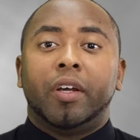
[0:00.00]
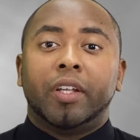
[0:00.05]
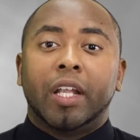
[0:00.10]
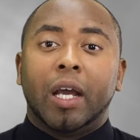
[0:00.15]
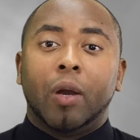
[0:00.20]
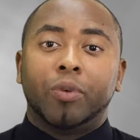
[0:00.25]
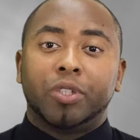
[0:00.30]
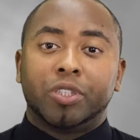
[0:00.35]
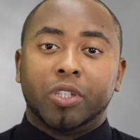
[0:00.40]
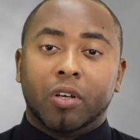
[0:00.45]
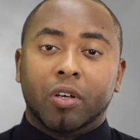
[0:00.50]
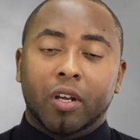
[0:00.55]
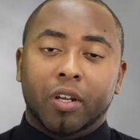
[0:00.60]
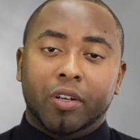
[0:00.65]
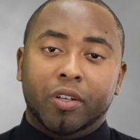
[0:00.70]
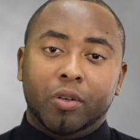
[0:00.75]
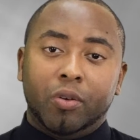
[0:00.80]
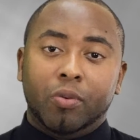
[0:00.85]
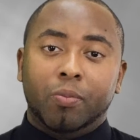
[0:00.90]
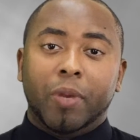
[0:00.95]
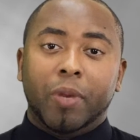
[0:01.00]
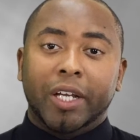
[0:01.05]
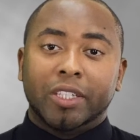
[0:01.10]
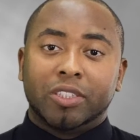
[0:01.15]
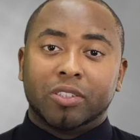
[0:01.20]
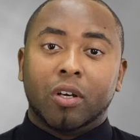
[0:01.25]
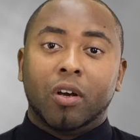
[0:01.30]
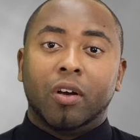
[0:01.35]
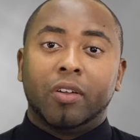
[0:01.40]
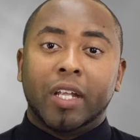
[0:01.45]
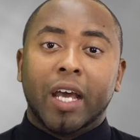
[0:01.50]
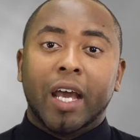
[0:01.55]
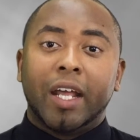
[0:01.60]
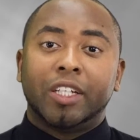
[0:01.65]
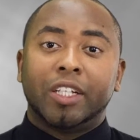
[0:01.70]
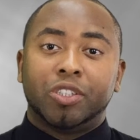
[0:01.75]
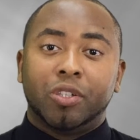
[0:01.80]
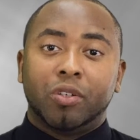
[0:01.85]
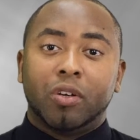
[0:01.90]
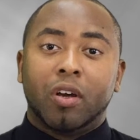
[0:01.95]
Now, what you're going to do based on
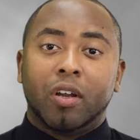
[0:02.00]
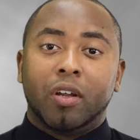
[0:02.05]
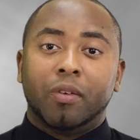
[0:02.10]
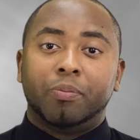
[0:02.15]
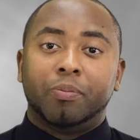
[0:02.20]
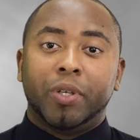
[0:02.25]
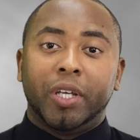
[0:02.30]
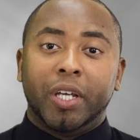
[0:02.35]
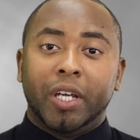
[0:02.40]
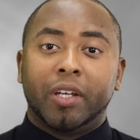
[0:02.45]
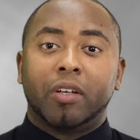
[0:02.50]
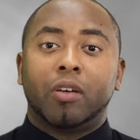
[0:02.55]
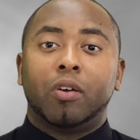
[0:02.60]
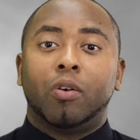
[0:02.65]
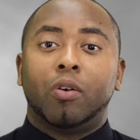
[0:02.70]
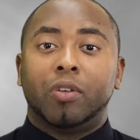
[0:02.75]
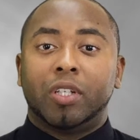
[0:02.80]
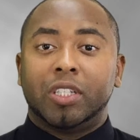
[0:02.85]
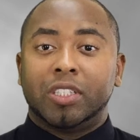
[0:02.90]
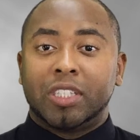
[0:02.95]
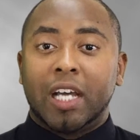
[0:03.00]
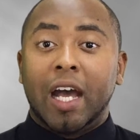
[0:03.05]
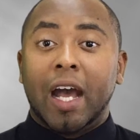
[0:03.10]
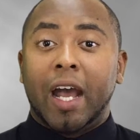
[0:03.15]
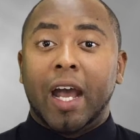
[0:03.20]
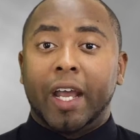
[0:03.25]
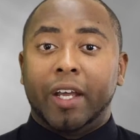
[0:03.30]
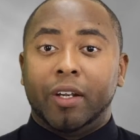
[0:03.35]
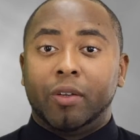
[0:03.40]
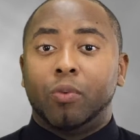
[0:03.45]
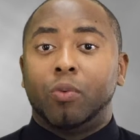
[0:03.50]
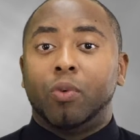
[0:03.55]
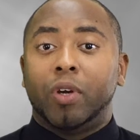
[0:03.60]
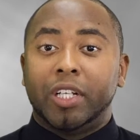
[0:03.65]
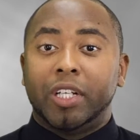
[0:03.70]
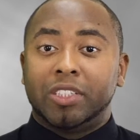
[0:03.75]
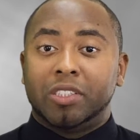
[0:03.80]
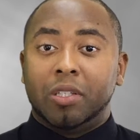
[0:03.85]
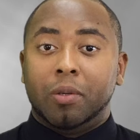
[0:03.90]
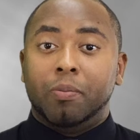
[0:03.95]
that is you're going to pick or decide
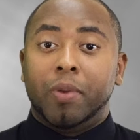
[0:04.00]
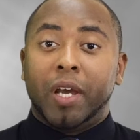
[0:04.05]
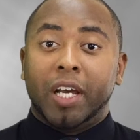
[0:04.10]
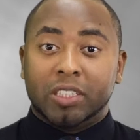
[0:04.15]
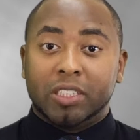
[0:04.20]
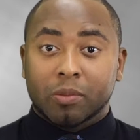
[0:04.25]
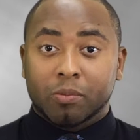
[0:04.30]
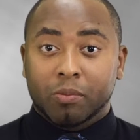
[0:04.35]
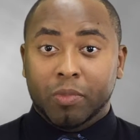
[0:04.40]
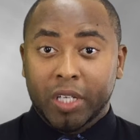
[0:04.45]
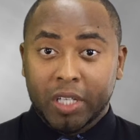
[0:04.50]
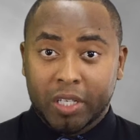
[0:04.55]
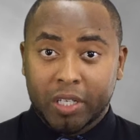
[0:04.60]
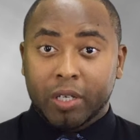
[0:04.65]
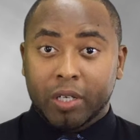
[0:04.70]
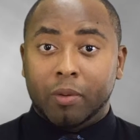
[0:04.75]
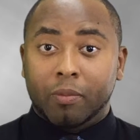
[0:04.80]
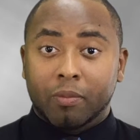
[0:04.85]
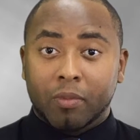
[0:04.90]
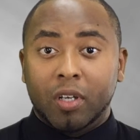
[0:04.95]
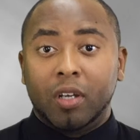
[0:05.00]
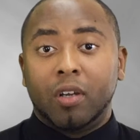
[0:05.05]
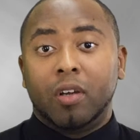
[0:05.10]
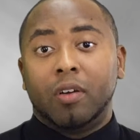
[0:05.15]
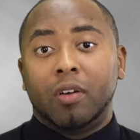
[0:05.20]
what is the best medium